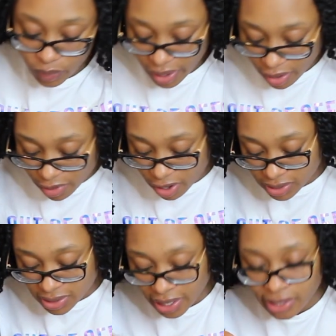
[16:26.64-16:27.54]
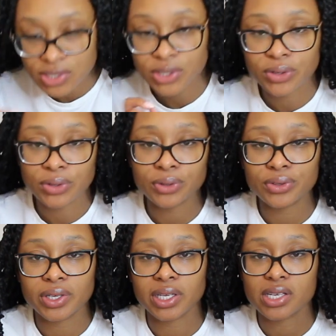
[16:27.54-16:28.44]
we have our Tide to Go
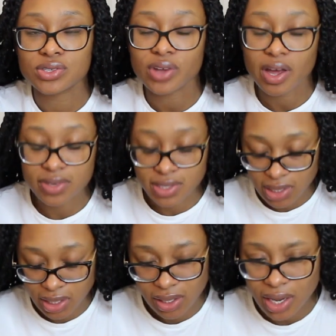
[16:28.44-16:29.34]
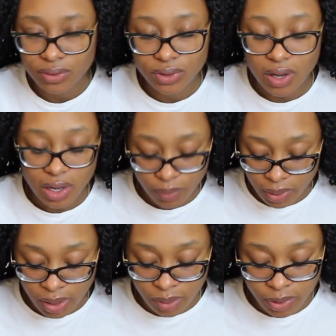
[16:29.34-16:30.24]
in case you have a stain. I don't know how
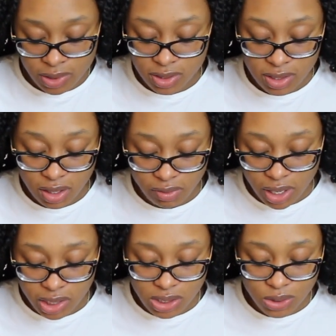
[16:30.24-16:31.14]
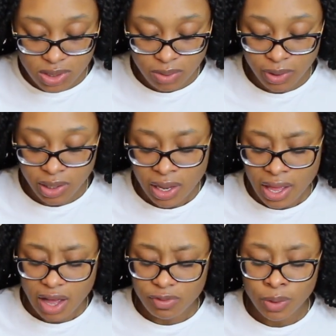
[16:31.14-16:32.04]
well that works because I never had to use it, but
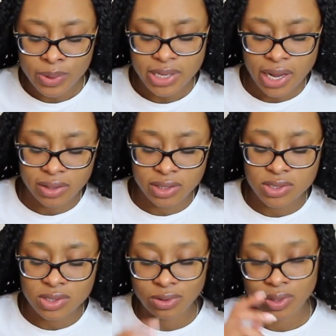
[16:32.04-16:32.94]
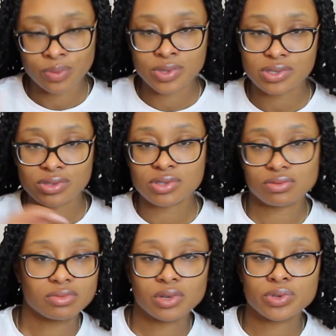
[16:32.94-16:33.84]
I've always had this, so it was
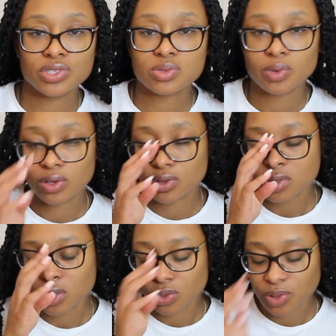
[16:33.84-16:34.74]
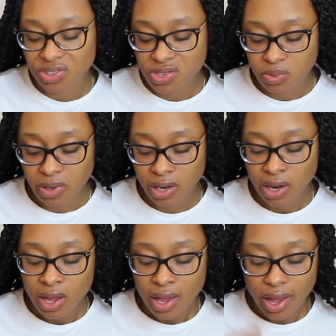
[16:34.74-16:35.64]
just one of those situations where
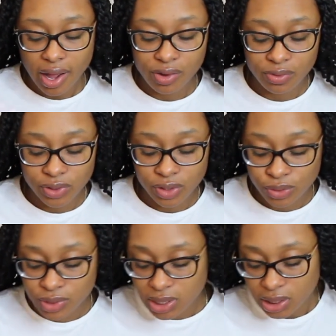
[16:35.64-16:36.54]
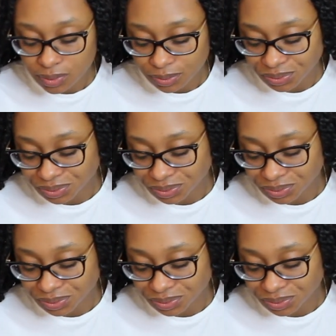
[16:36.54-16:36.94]
I reused it.